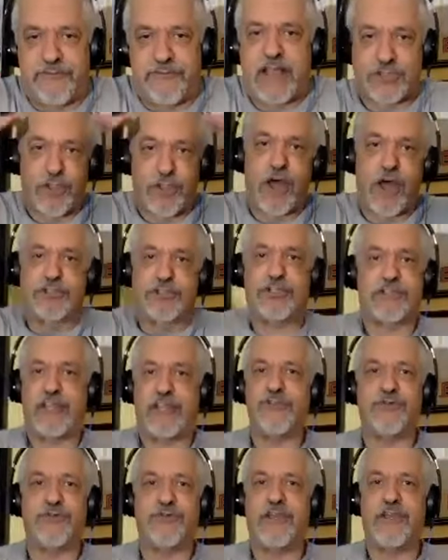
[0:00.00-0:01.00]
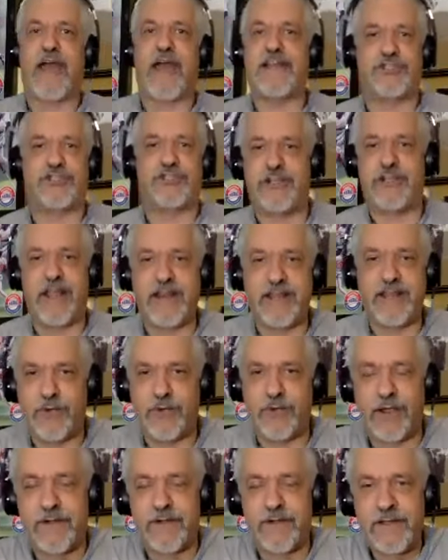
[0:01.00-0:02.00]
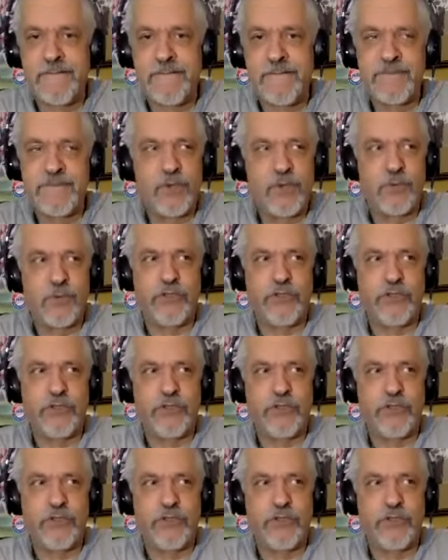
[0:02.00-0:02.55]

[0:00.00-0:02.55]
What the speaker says: If that's the logic that you can catch it anywhere,